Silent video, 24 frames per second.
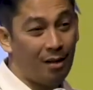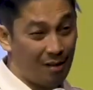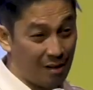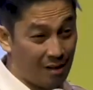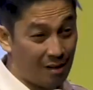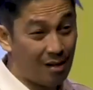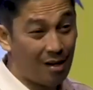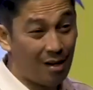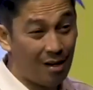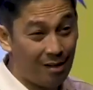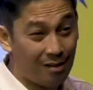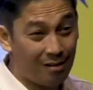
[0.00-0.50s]

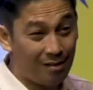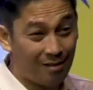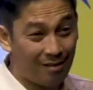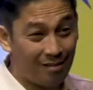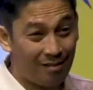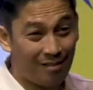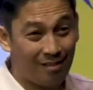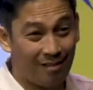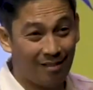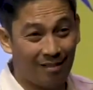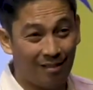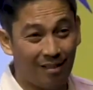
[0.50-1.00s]
Right?
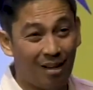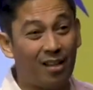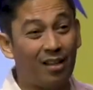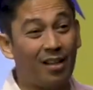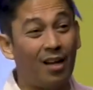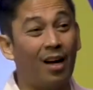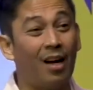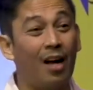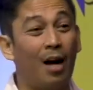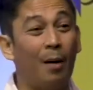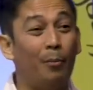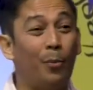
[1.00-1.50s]
Ngan
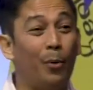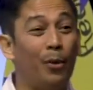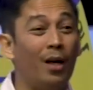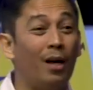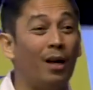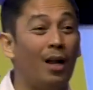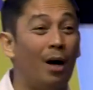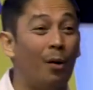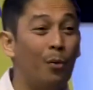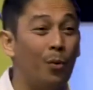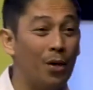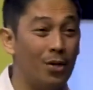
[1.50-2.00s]
kakapoy
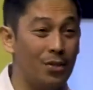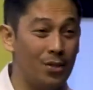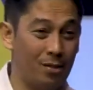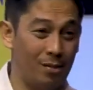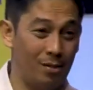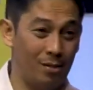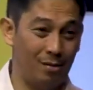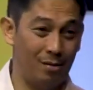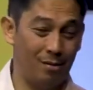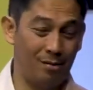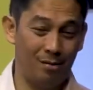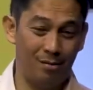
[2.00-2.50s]

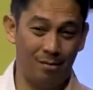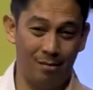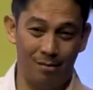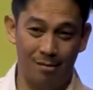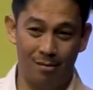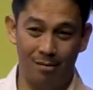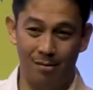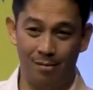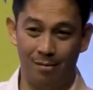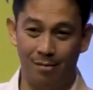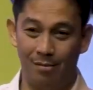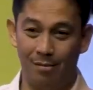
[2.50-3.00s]
halawas.
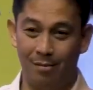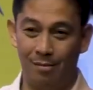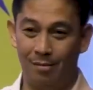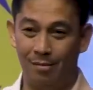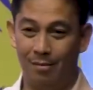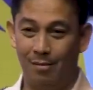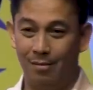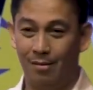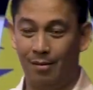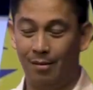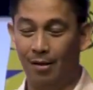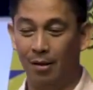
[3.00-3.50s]

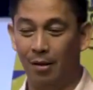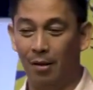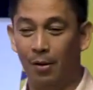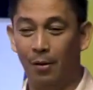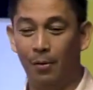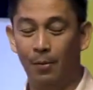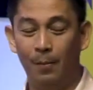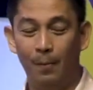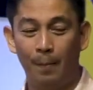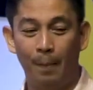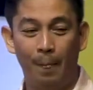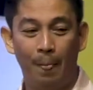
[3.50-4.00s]
You
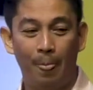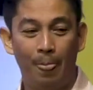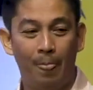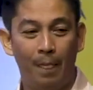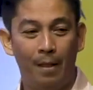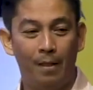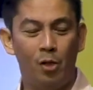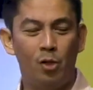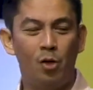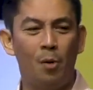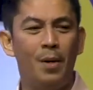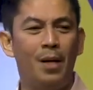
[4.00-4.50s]
know?
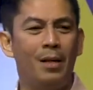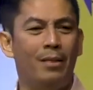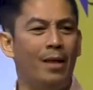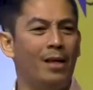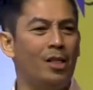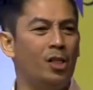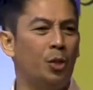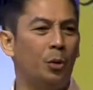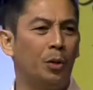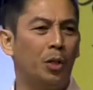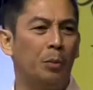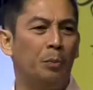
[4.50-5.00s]
There's so many things
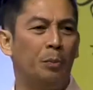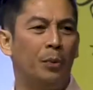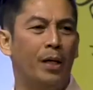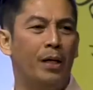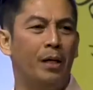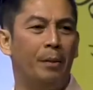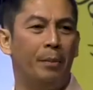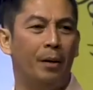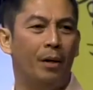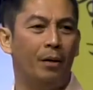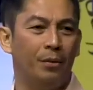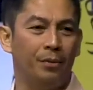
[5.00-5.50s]
to complain
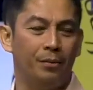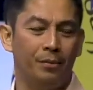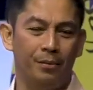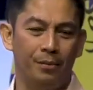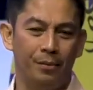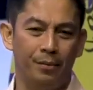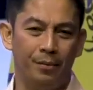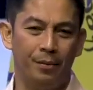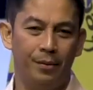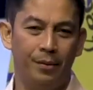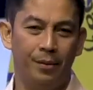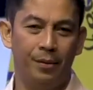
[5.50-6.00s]
about.
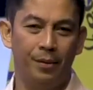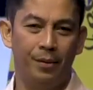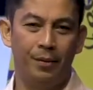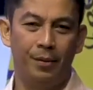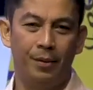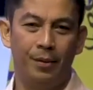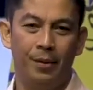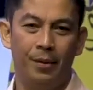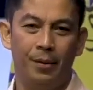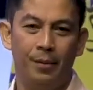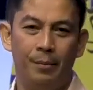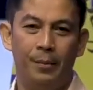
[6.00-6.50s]

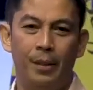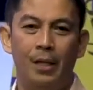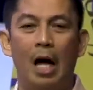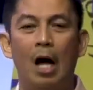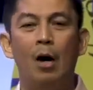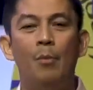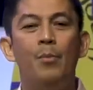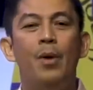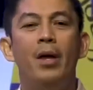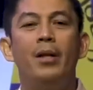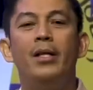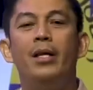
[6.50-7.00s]
But how
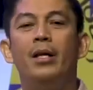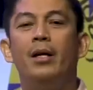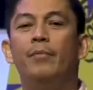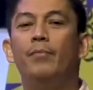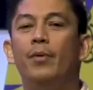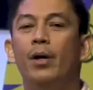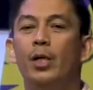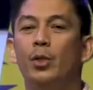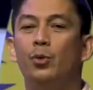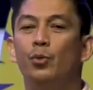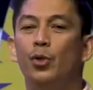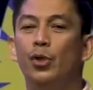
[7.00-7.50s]
many of
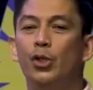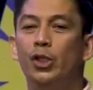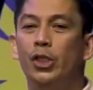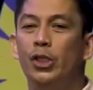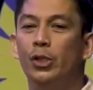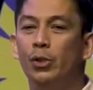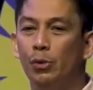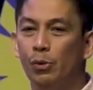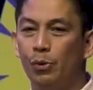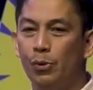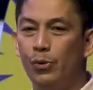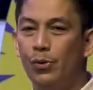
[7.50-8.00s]
us would
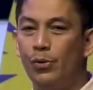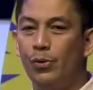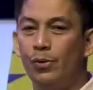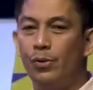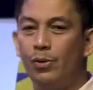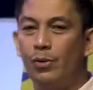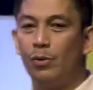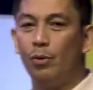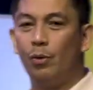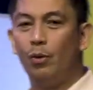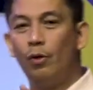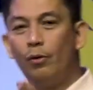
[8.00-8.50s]
choose
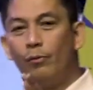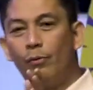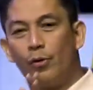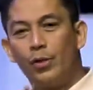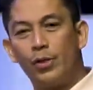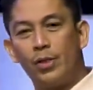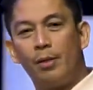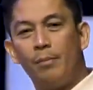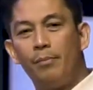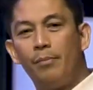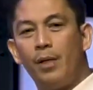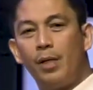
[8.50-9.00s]
to look for
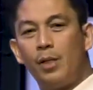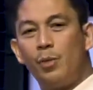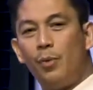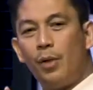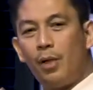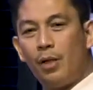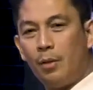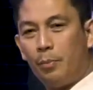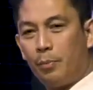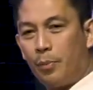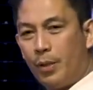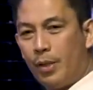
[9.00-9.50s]
some things we
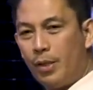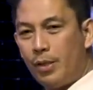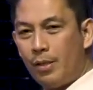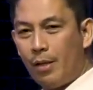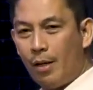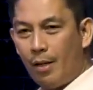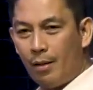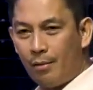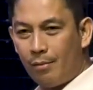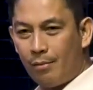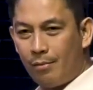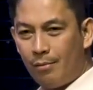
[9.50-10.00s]
can
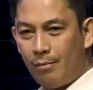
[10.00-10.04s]
appreciate?